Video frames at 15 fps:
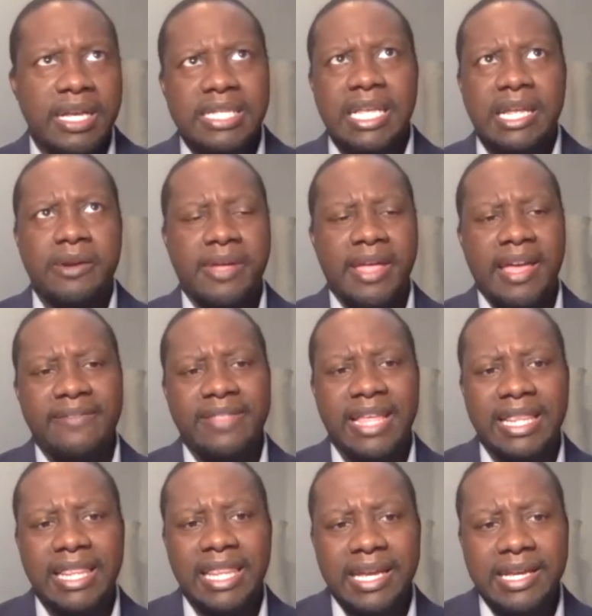I don't have that
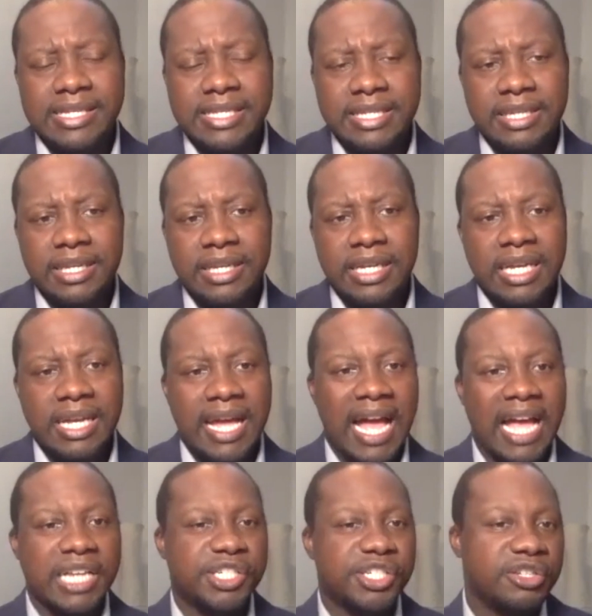legacy,
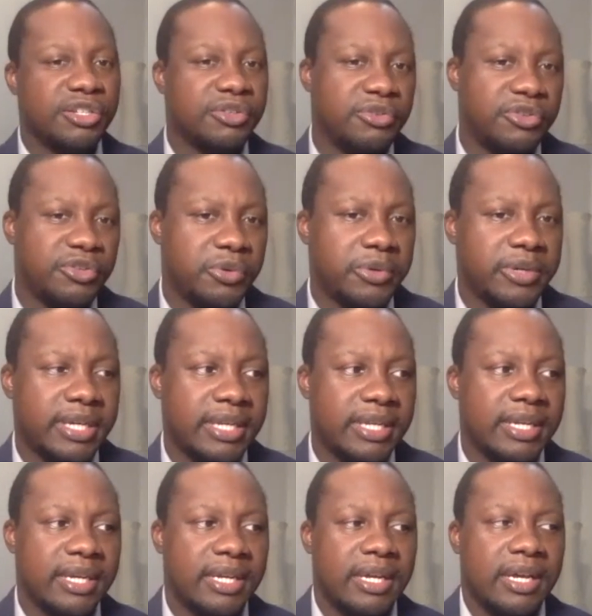I shouldn't do it,
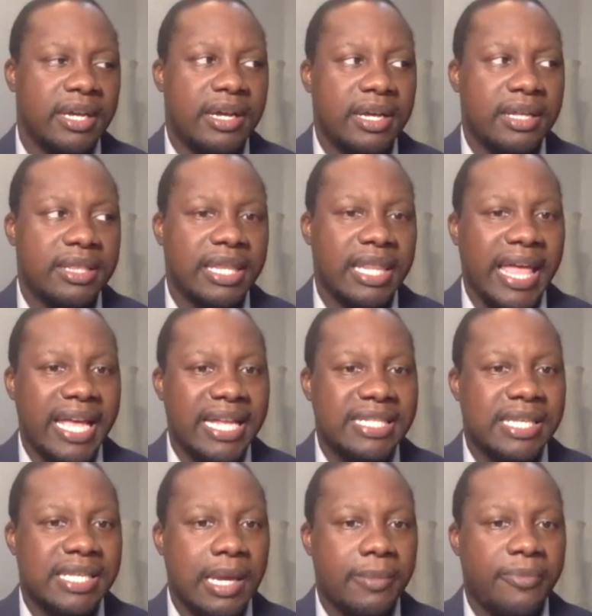the
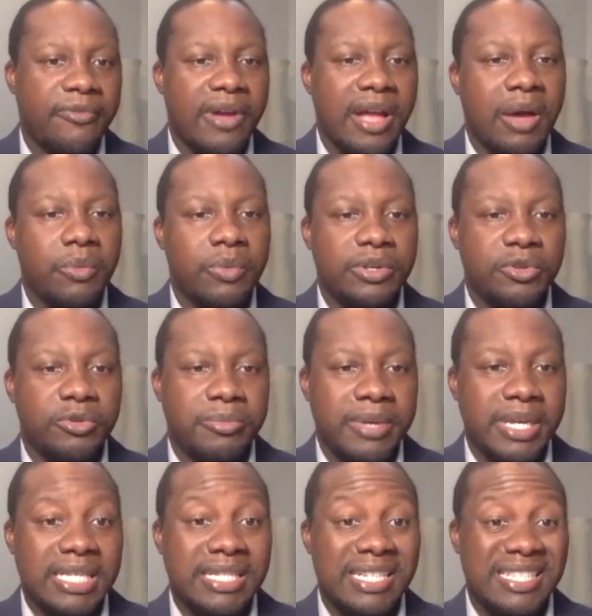landscape for how we do
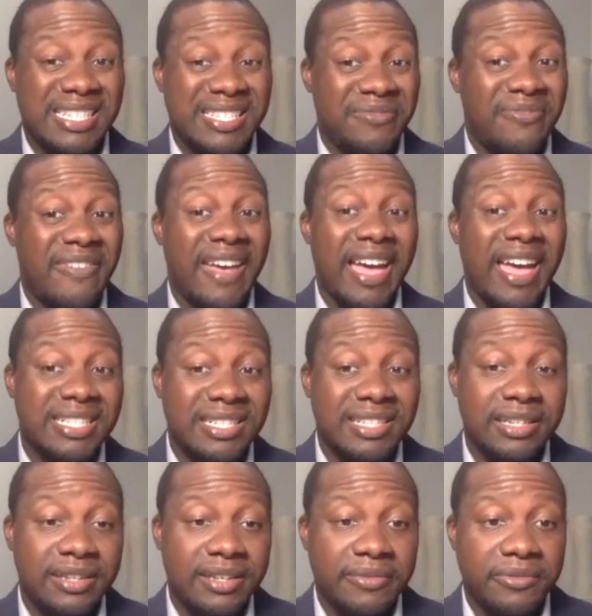business is
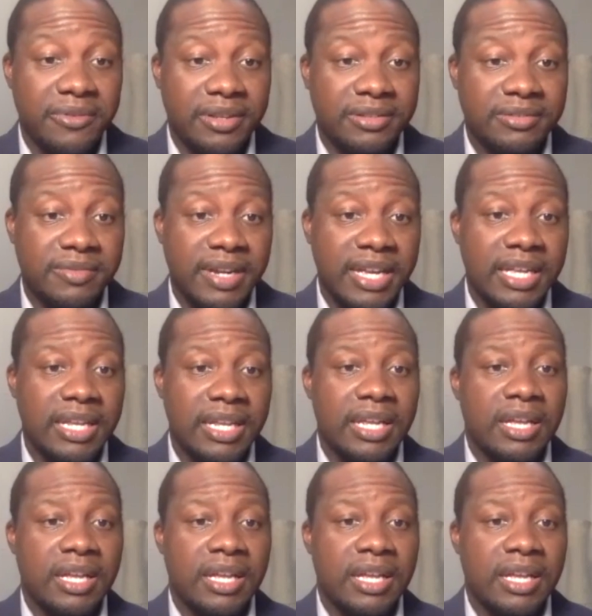vastly different, right?